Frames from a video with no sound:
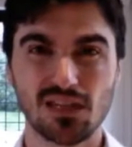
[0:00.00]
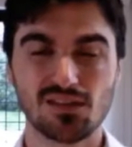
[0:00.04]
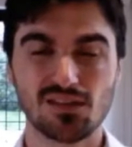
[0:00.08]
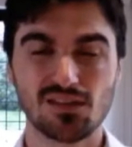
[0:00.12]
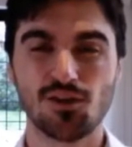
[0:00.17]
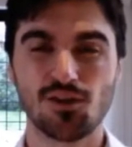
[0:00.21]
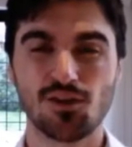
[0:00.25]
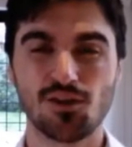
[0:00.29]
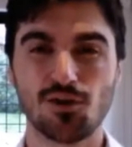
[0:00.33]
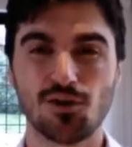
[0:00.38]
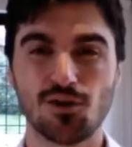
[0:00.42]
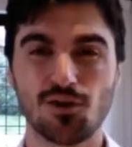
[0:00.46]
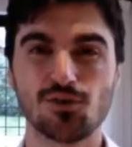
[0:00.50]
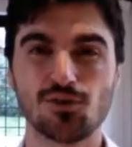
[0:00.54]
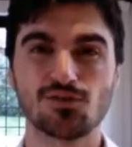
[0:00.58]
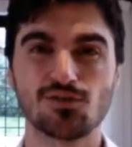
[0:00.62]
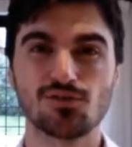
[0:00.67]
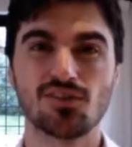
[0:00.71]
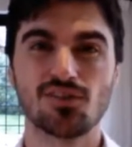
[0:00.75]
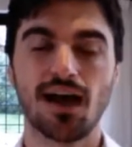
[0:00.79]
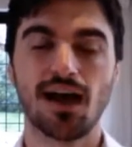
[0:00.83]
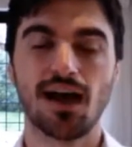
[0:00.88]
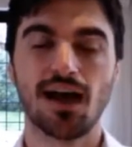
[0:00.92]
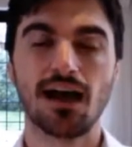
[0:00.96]
So
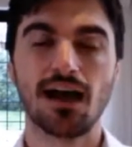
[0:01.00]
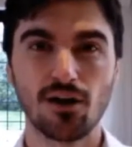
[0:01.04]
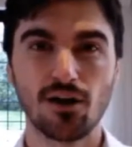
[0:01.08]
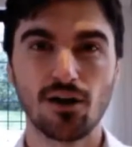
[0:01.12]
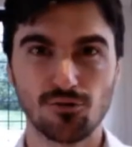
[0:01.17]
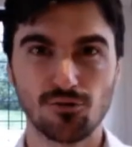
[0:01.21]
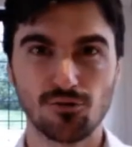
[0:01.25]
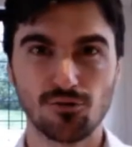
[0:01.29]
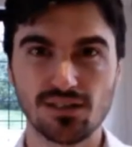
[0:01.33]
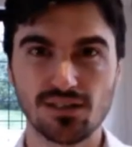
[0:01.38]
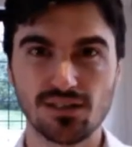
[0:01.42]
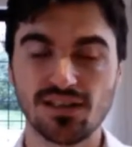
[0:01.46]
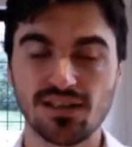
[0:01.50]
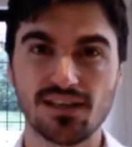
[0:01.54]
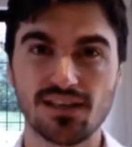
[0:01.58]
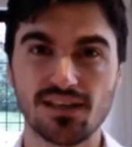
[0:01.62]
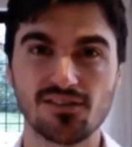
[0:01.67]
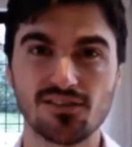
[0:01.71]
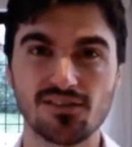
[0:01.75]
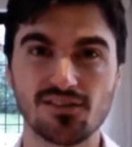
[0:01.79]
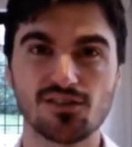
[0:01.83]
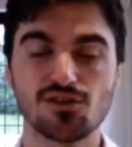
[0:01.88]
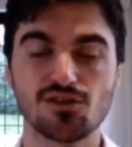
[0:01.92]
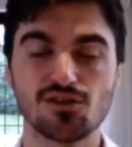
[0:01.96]
to have a healthy
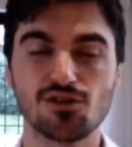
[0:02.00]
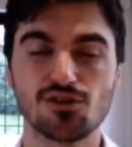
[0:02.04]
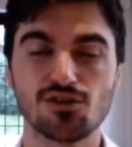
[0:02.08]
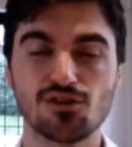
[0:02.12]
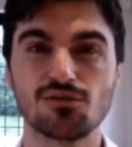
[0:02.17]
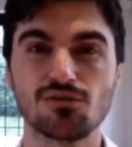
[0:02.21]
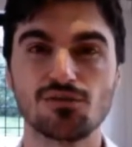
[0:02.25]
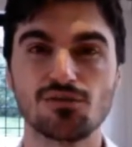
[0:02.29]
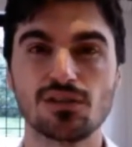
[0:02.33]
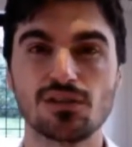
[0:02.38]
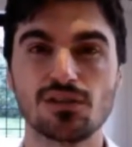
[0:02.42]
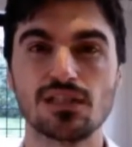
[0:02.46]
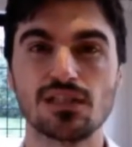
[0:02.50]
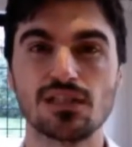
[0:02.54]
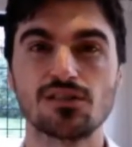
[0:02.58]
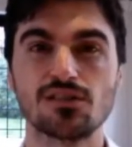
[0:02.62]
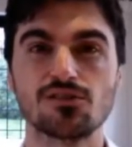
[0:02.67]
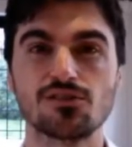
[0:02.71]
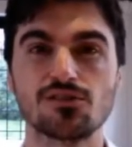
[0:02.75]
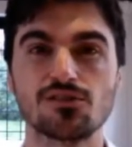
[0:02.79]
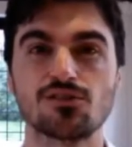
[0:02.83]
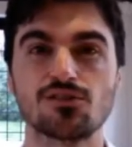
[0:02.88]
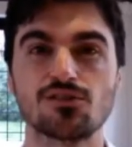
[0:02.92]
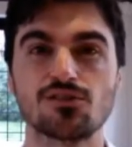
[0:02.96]
gait, you need a
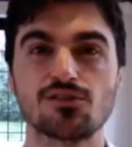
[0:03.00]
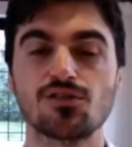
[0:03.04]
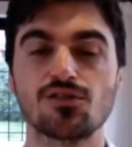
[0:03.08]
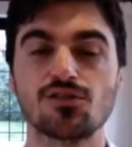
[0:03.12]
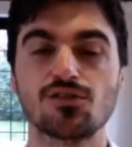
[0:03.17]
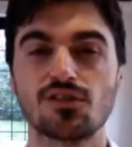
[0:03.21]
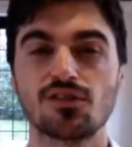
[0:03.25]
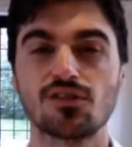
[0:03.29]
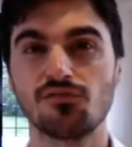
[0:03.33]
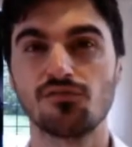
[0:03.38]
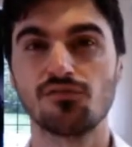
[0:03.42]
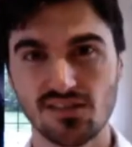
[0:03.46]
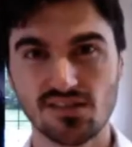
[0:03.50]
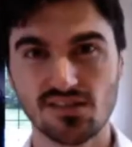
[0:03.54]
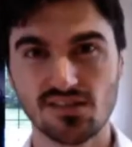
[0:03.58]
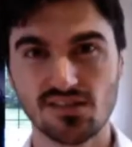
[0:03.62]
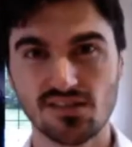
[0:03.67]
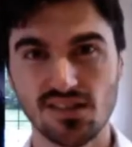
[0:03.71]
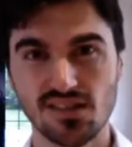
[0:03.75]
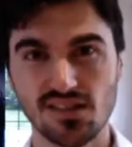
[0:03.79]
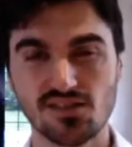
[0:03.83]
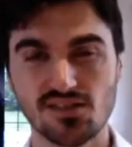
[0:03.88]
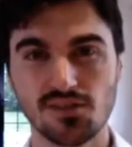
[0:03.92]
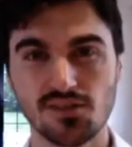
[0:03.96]
good cardiovascular
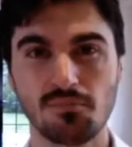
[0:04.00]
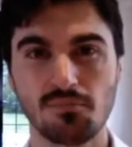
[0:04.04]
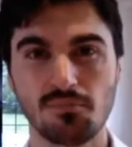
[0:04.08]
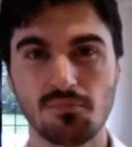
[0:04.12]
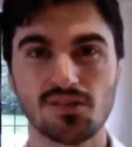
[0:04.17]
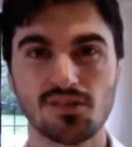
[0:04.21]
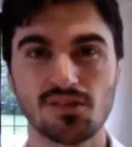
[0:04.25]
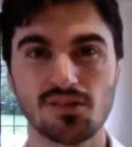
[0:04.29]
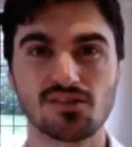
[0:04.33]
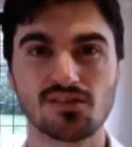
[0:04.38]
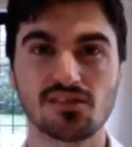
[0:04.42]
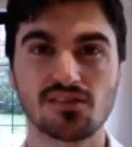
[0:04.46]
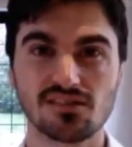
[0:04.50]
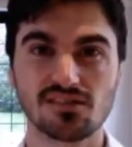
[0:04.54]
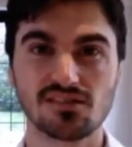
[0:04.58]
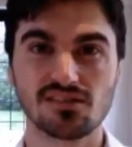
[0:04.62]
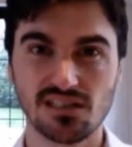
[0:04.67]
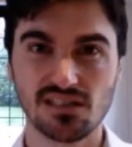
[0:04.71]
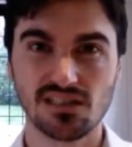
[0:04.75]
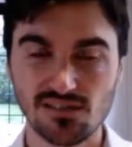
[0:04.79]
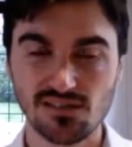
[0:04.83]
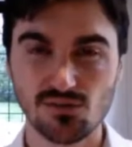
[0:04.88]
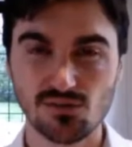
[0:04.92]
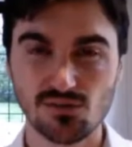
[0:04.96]
system,
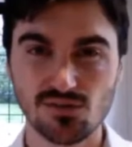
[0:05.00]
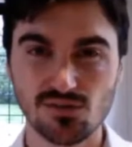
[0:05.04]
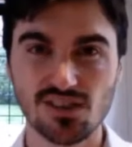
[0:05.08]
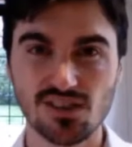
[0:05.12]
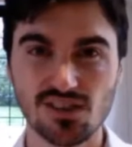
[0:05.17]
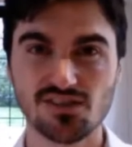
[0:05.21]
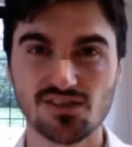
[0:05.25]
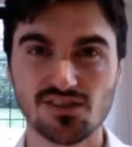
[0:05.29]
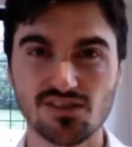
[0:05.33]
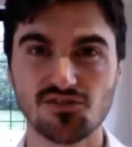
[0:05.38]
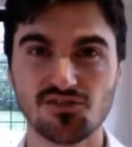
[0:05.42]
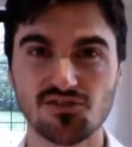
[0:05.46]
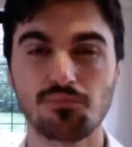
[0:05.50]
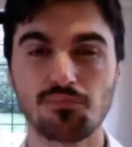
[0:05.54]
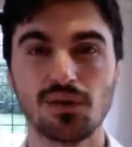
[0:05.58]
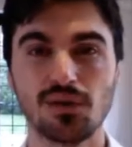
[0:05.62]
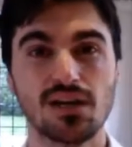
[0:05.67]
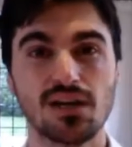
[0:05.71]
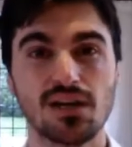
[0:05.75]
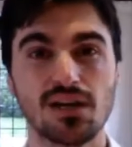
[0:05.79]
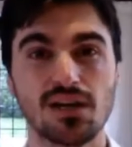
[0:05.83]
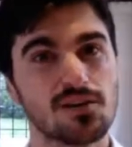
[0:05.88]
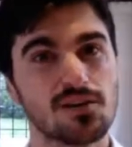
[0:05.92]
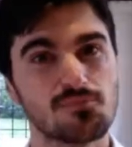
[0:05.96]
musculoskeletal system,
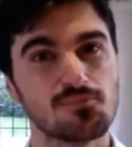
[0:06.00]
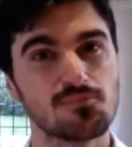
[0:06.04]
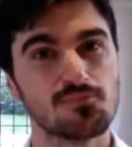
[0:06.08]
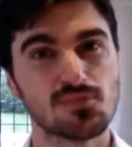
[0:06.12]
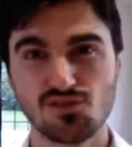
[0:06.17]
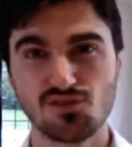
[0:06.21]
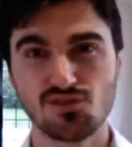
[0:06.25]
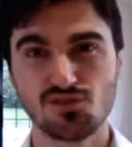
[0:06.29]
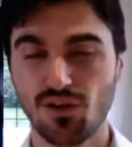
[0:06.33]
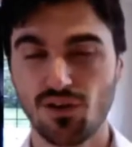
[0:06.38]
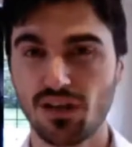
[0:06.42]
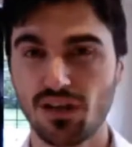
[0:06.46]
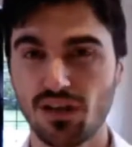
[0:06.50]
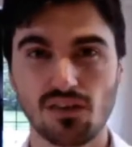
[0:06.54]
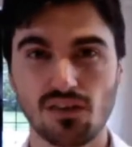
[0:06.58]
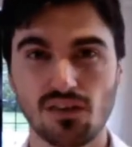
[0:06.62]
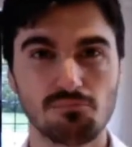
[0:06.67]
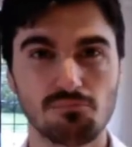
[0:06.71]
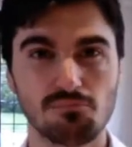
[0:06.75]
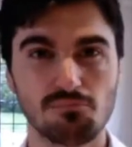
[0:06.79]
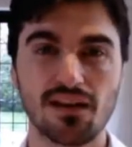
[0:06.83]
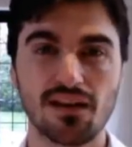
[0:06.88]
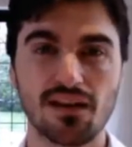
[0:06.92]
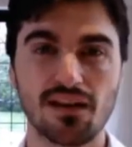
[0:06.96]
strength,
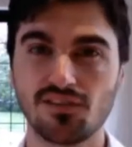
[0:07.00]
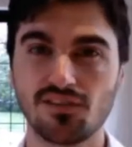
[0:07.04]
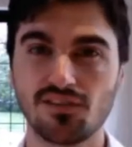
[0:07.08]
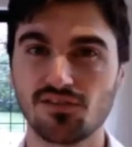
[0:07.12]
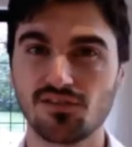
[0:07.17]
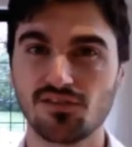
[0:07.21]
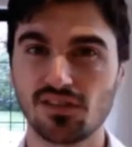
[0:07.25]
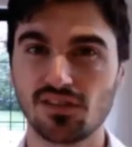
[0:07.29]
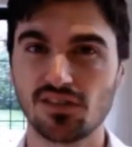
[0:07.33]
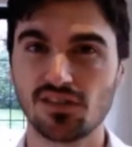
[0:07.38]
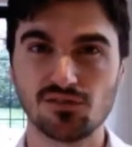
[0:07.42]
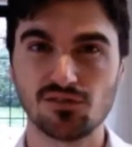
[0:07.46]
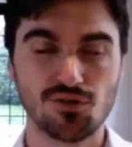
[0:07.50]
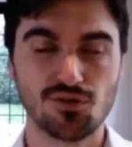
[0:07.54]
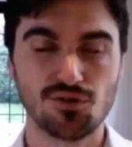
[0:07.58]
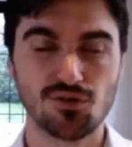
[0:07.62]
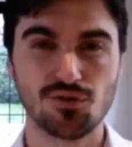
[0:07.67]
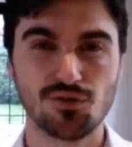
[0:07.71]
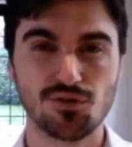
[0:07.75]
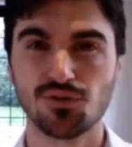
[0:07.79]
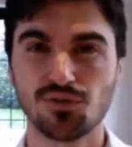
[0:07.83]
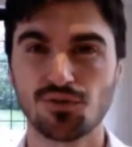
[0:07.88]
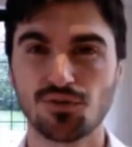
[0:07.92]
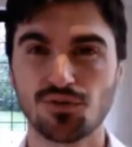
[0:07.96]
balance,
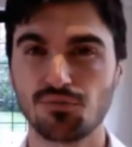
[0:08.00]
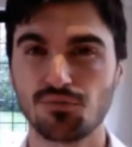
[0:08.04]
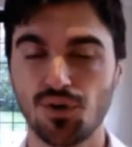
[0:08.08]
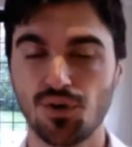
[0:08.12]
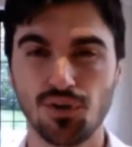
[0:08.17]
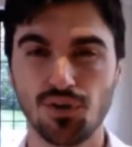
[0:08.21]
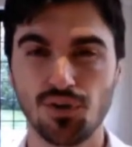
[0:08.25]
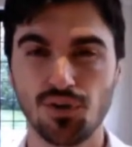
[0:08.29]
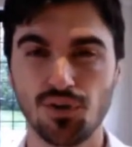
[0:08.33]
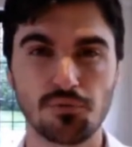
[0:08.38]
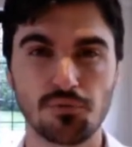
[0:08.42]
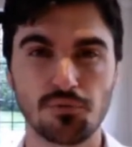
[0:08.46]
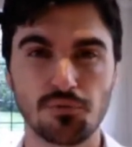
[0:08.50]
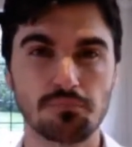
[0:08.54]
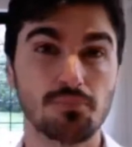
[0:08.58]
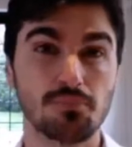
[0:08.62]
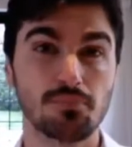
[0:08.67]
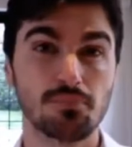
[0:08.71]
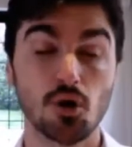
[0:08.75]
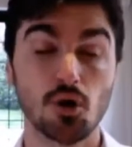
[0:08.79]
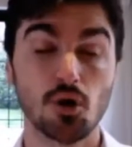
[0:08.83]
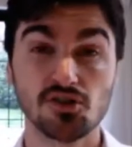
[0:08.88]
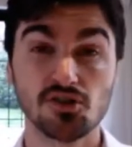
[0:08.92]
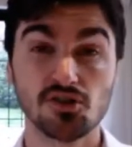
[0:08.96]
endurance, rhythm,
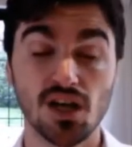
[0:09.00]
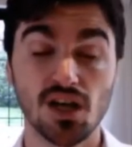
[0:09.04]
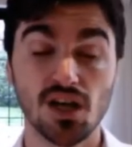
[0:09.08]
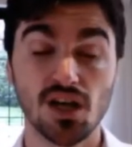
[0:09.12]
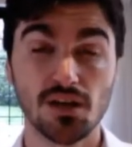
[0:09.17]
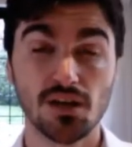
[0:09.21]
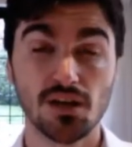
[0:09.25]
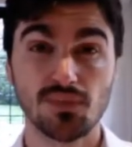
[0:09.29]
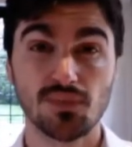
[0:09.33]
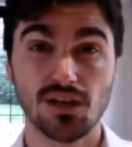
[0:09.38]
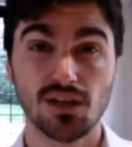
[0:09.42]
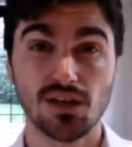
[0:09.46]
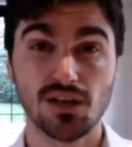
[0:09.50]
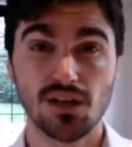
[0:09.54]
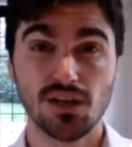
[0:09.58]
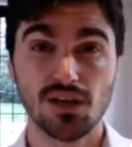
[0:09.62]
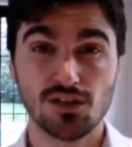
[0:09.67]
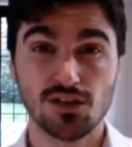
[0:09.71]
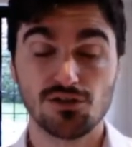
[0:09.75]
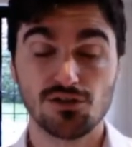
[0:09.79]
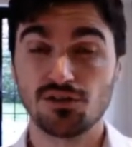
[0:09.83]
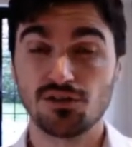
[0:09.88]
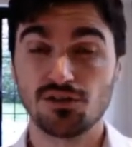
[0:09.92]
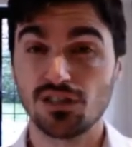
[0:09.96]
posture.
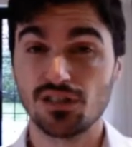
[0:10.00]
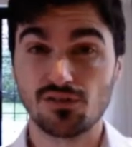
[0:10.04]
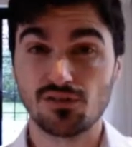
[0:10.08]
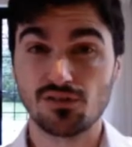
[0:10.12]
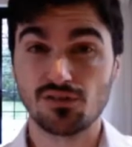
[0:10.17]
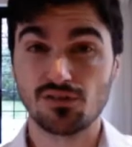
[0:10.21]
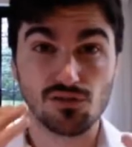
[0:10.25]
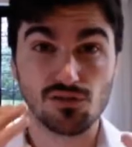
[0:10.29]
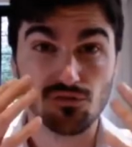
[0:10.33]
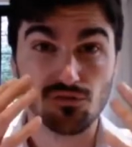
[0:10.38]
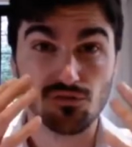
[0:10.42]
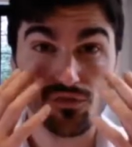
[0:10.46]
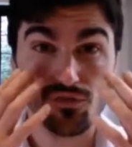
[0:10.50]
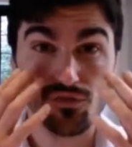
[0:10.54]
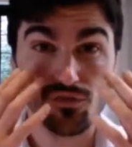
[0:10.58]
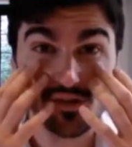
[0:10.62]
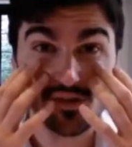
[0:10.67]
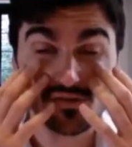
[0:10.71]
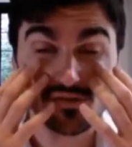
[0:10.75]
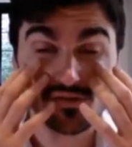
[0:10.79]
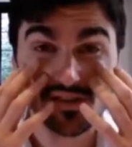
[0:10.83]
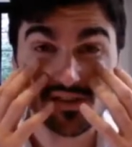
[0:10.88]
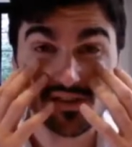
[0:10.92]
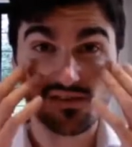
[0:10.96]
You need good
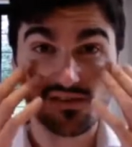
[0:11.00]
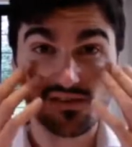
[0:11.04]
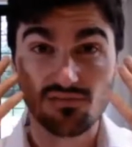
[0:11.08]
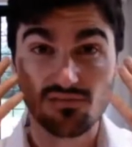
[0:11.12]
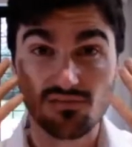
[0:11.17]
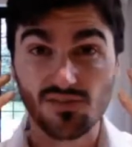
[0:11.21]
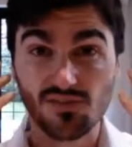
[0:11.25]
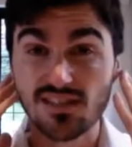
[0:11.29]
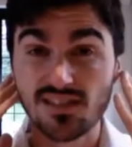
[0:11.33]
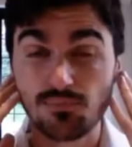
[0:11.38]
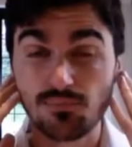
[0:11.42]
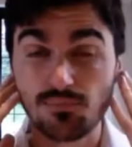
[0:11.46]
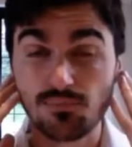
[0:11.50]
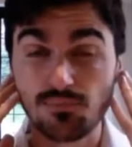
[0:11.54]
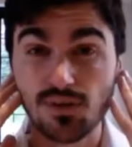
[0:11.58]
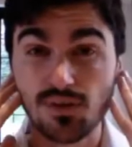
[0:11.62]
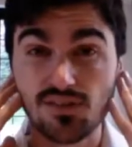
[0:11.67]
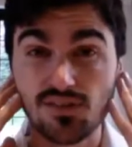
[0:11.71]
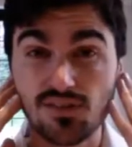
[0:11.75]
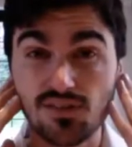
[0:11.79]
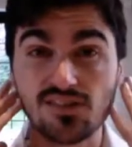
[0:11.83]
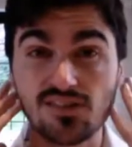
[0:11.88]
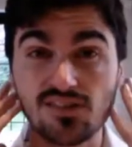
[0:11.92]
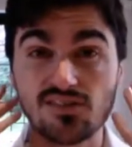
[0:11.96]
visual system,
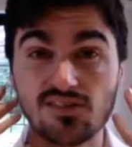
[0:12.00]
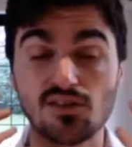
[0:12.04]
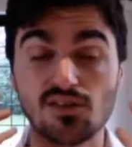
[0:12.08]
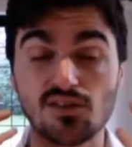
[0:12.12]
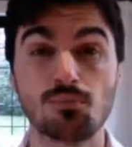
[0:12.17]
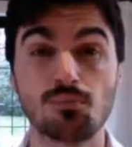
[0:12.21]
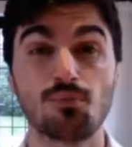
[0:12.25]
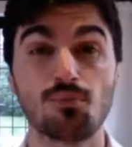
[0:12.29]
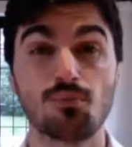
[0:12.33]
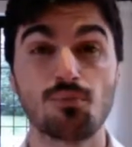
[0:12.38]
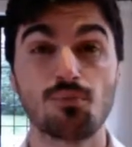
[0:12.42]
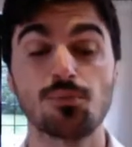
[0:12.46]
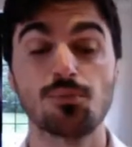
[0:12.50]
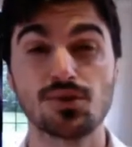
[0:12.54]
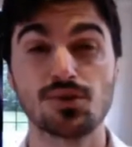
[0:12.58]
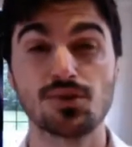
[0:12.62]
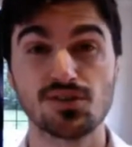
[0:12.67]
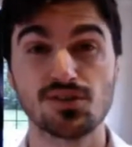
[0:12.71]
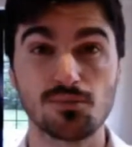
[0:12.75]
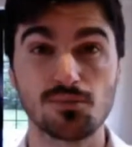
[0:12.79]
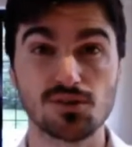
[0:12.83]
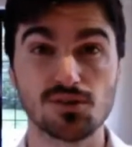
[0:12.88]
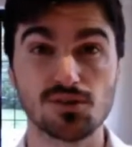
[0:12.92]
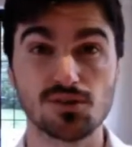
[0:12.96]
vestibular system, and
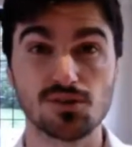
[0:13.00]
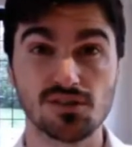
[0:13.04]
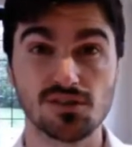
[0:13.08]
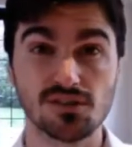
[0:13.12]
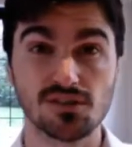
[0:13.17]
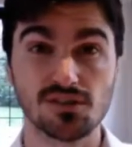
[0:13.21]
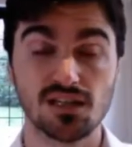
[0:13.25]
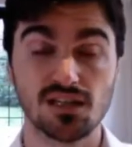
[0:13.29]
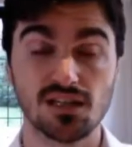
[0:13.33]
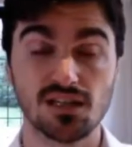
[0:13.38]
proprioception.